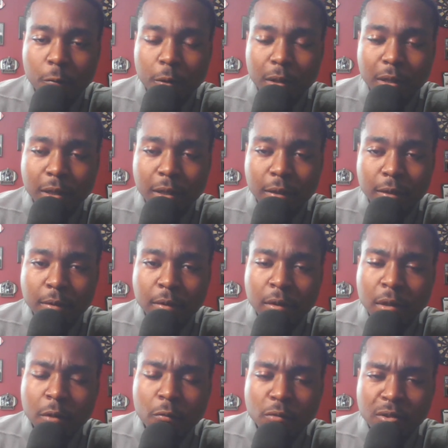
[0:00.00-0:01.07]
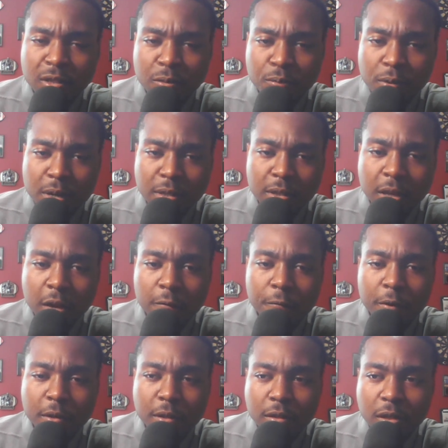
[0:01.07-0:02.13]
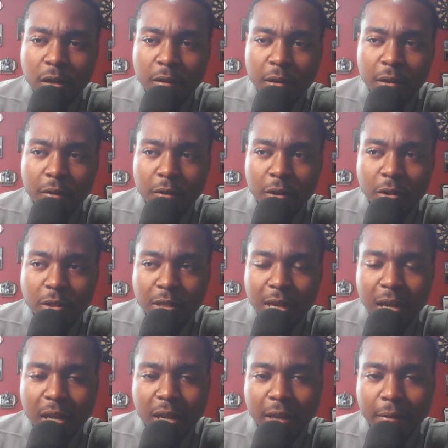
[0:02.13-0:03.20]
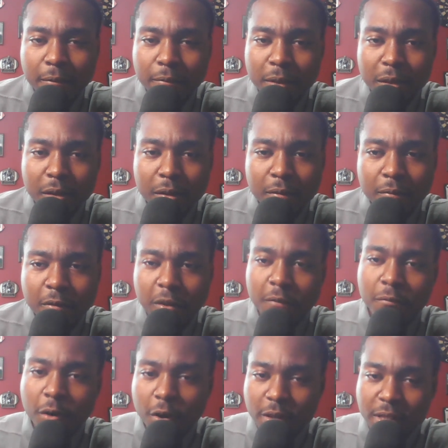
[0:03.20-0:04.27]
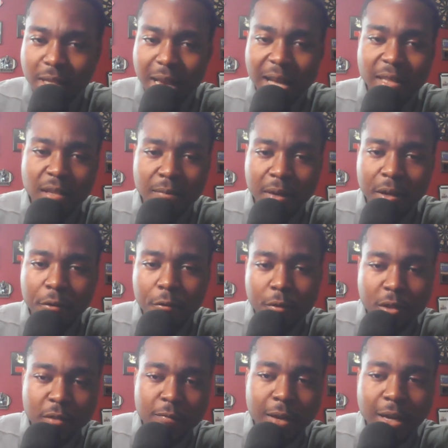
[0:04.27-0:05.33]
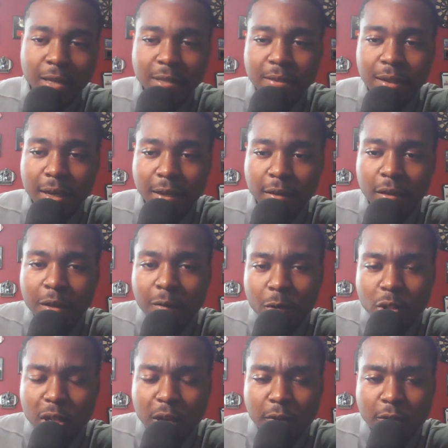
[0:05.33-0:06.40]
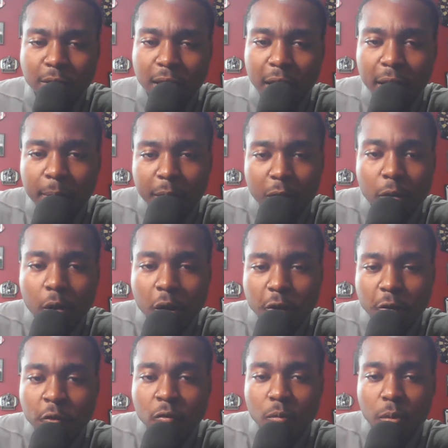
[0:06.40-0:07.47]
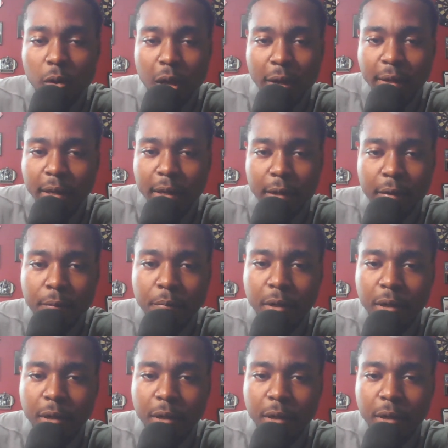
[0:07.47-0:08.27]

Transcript: When he was in his press conference, he talked, you know, he just kind of had a very sad demeanor on his face. Like, which I understand. I mean, you lost the Super Bowl. I get it.